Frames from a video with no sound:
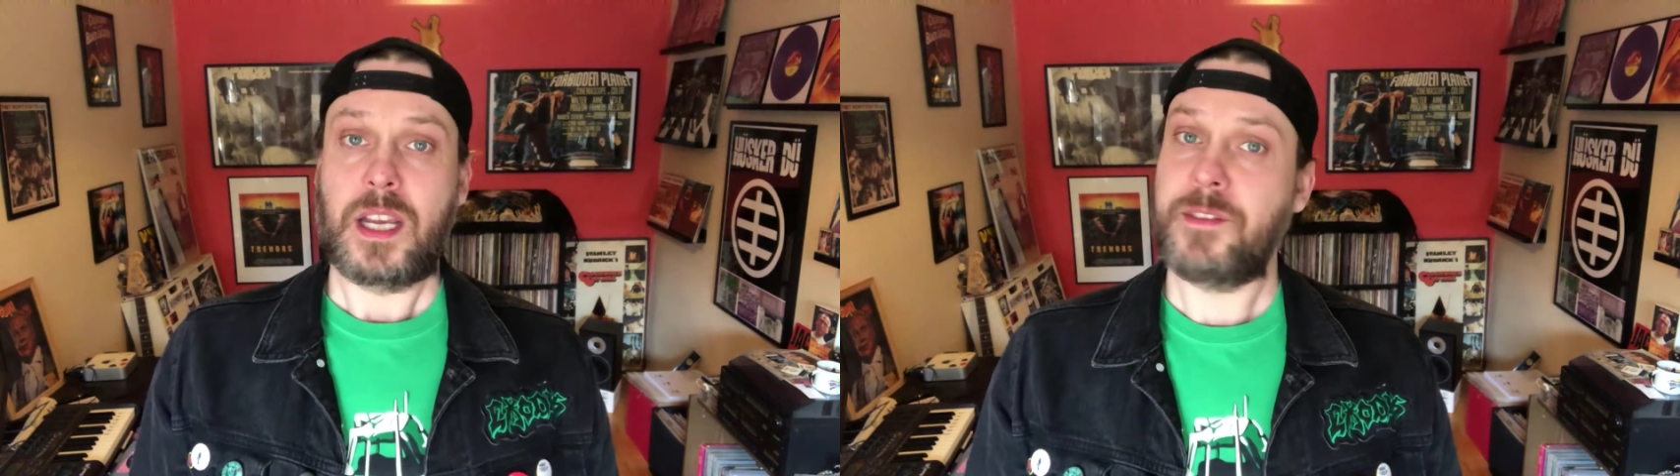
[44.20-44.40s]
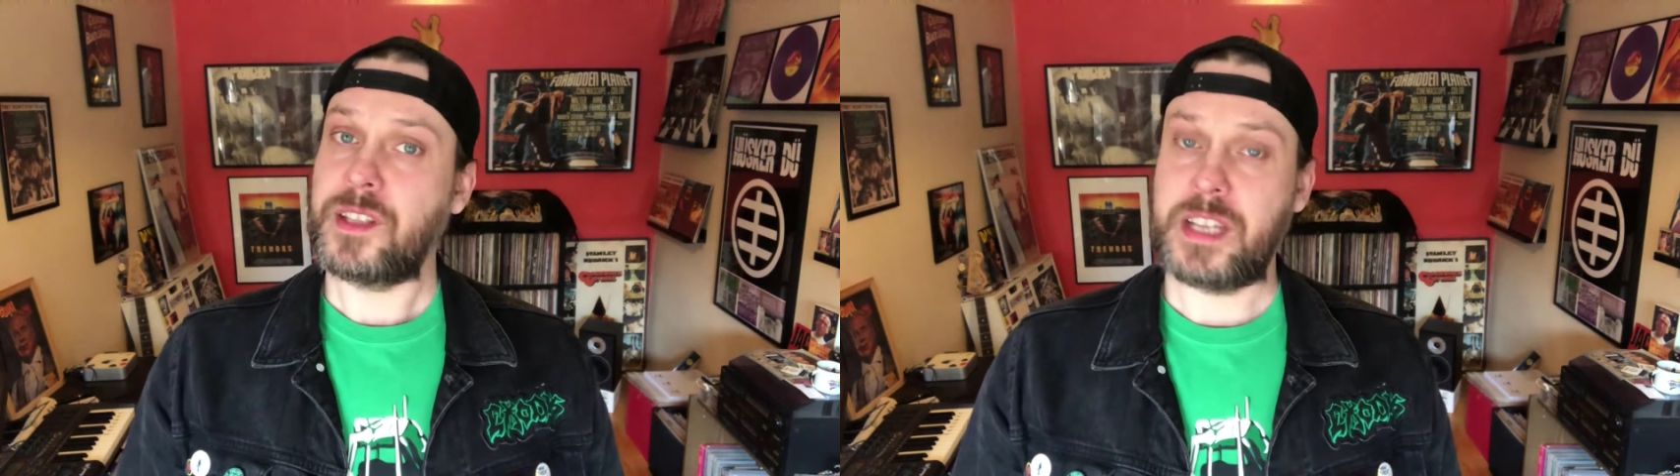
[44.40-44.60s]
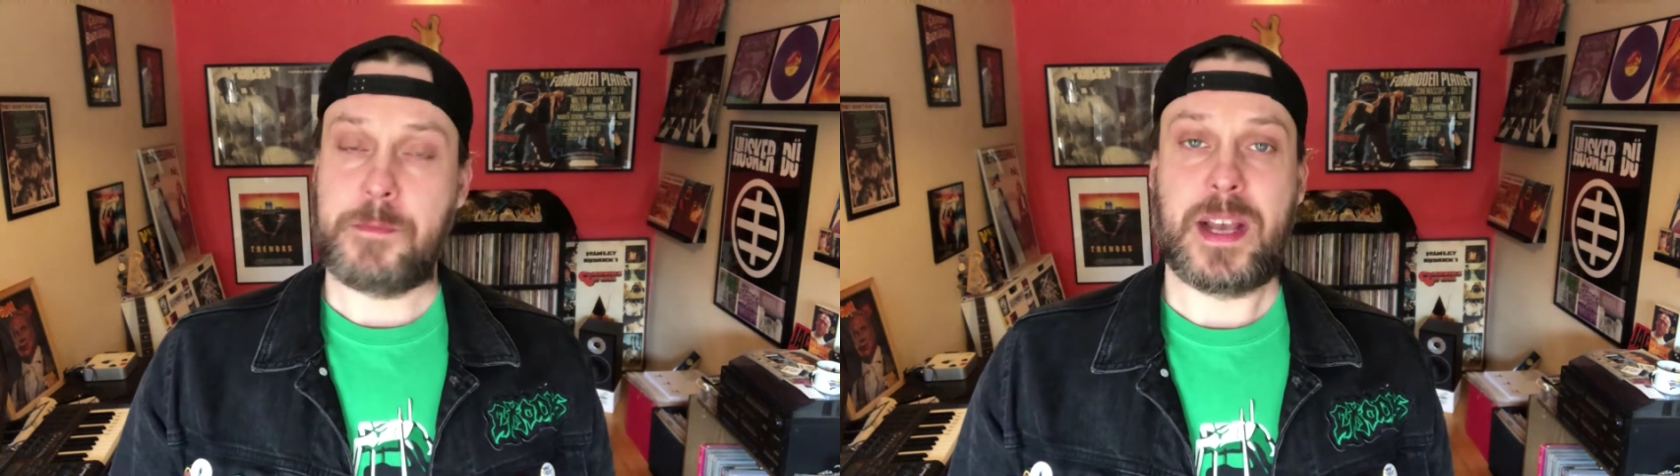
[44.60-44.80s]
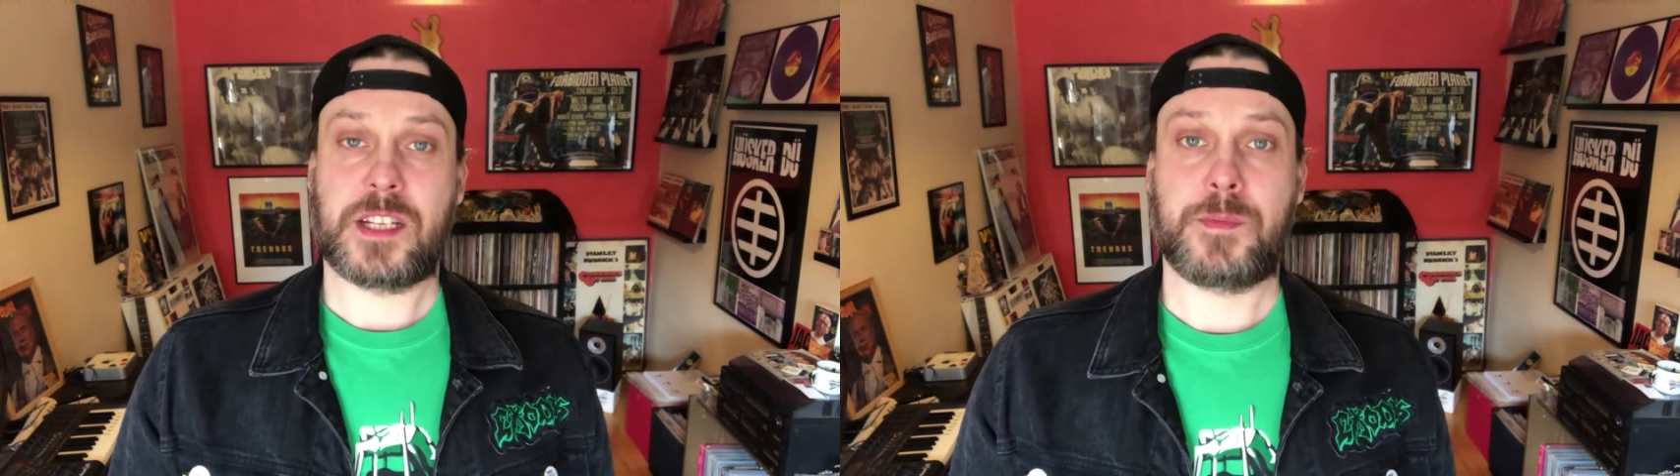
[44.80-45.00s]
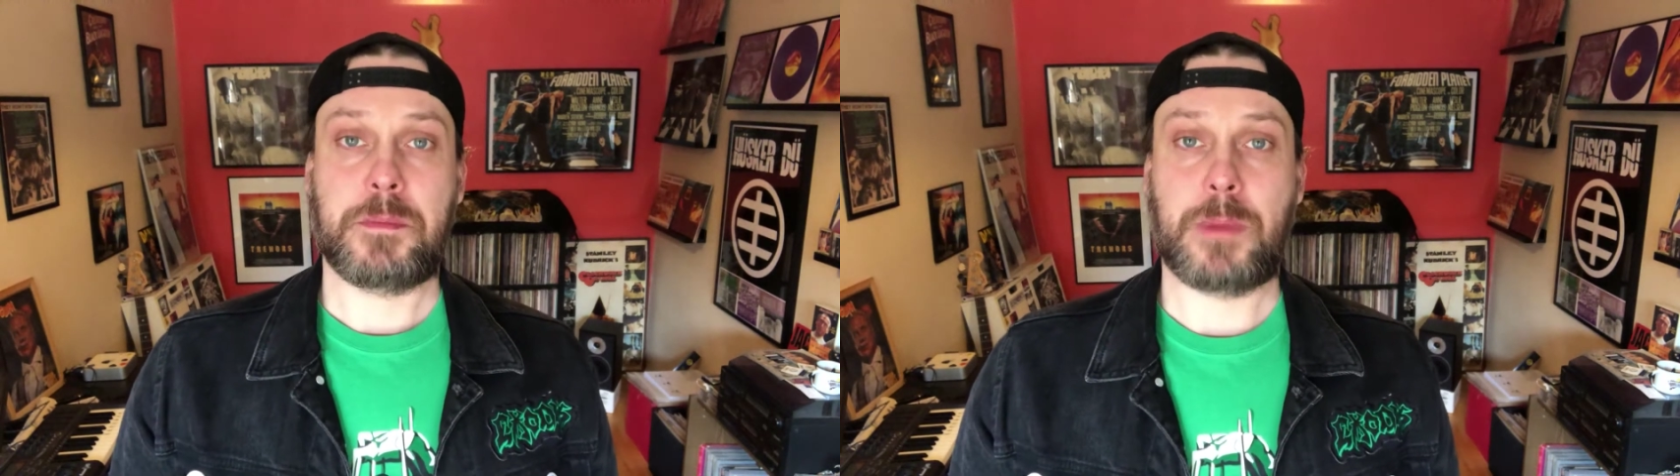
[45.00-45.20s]
Even tea
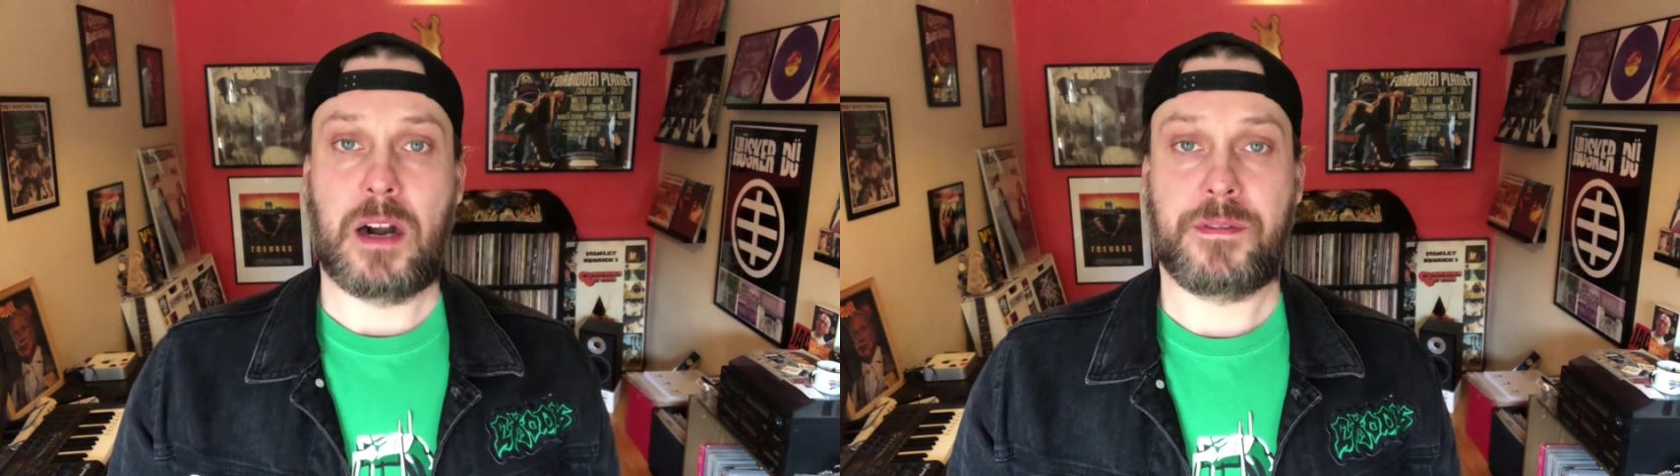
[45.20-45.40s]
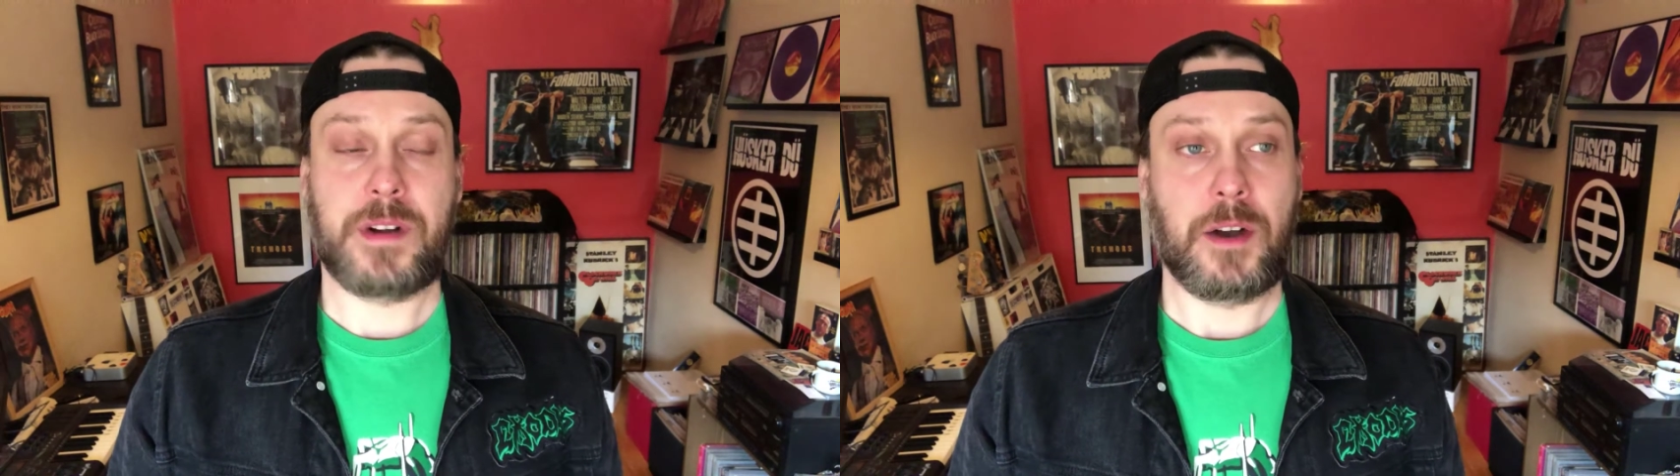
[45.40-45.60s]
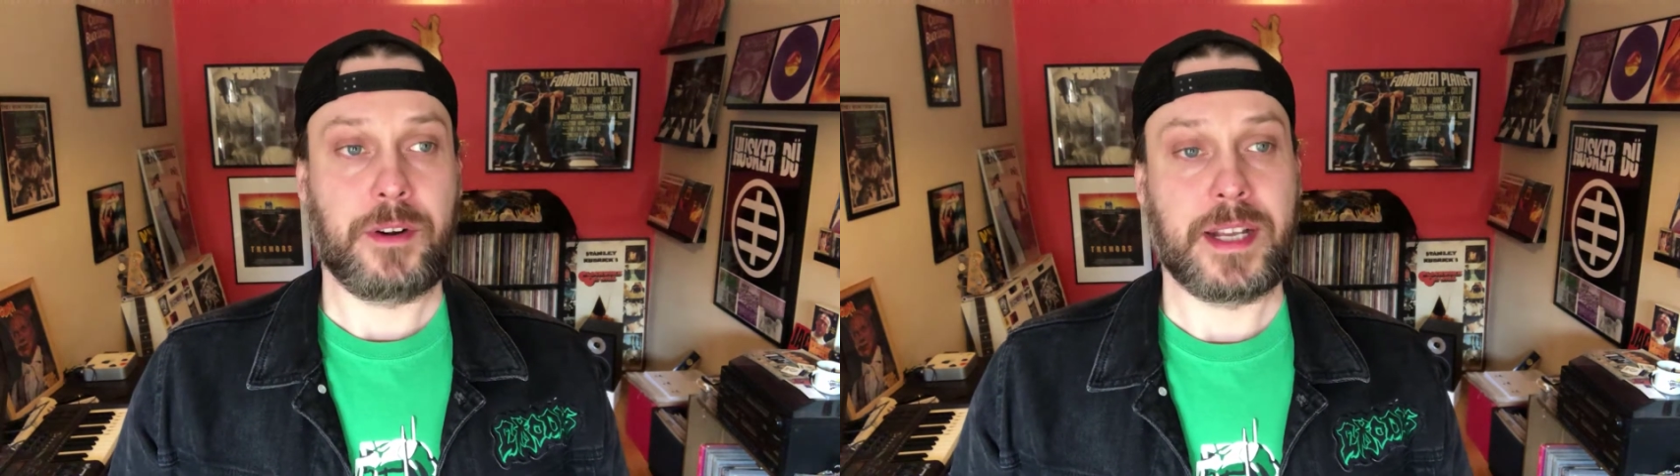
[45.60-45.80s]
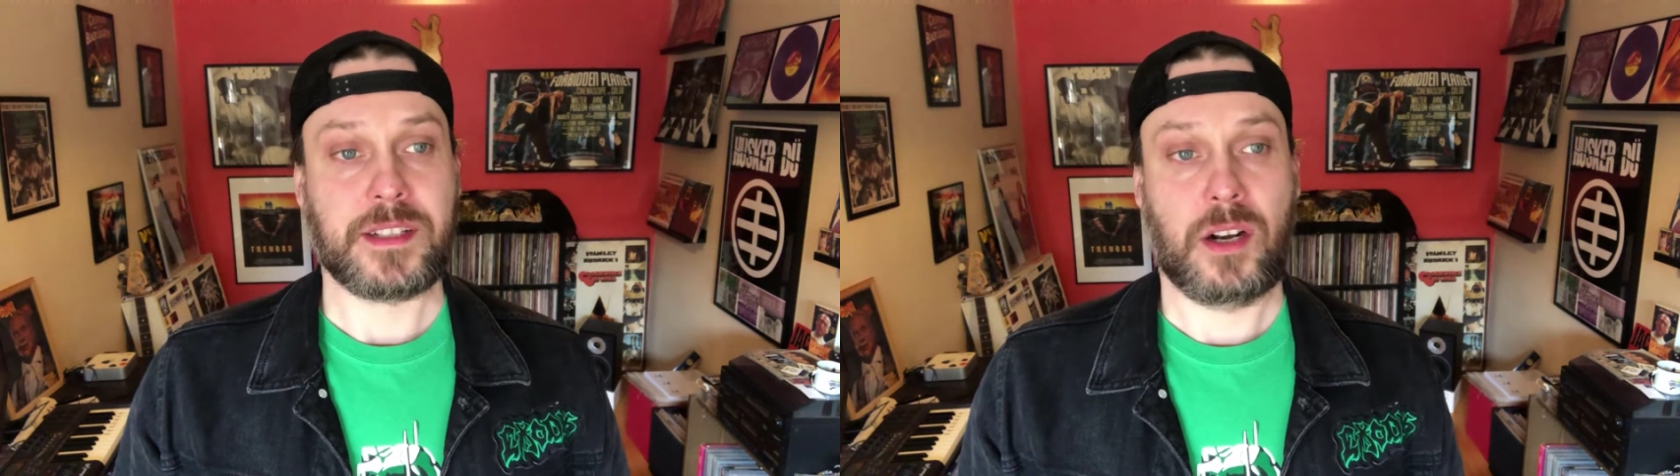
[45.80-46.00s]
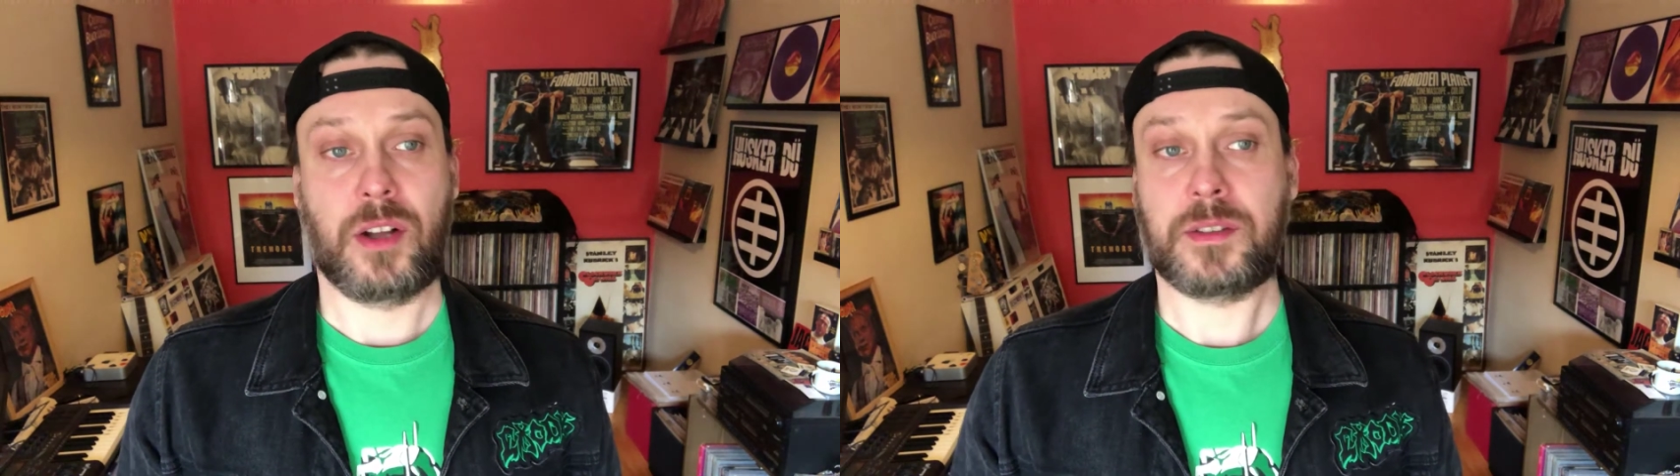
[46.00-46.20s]
makes me barf nowadays
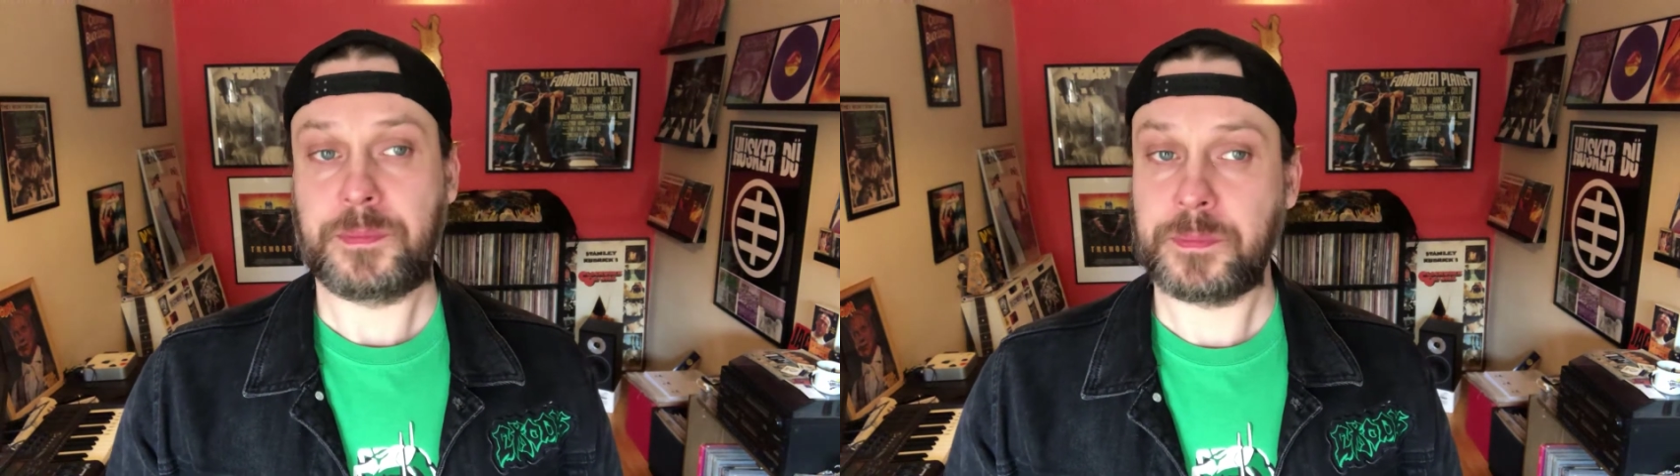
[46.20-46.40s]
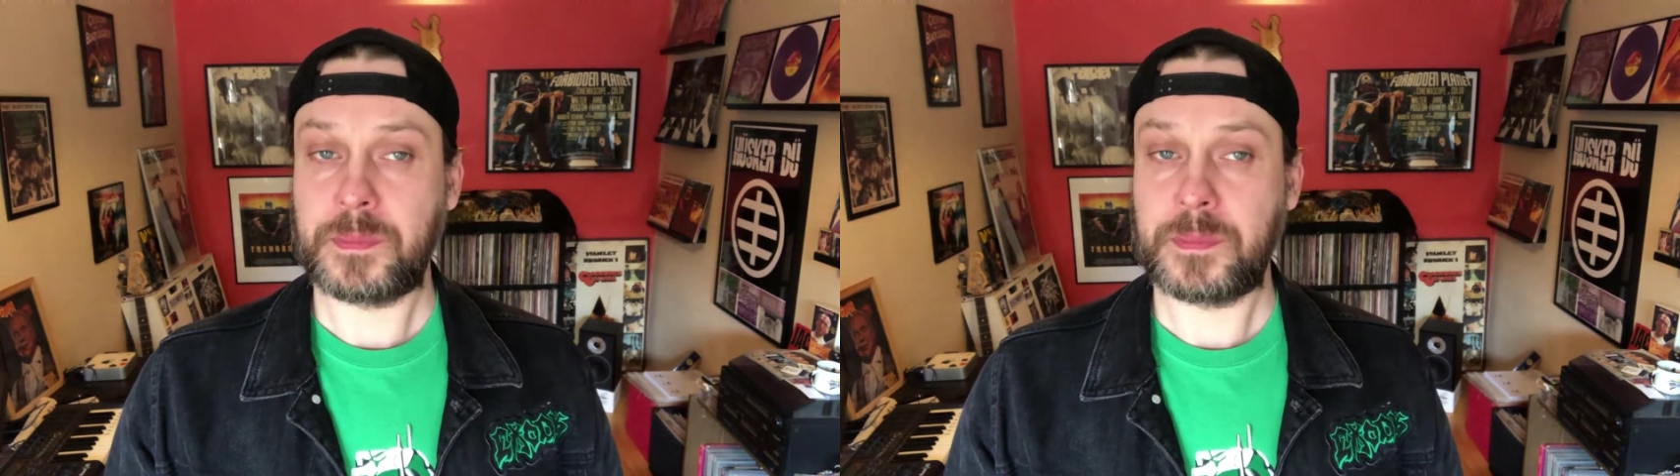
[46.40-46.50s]
a lot.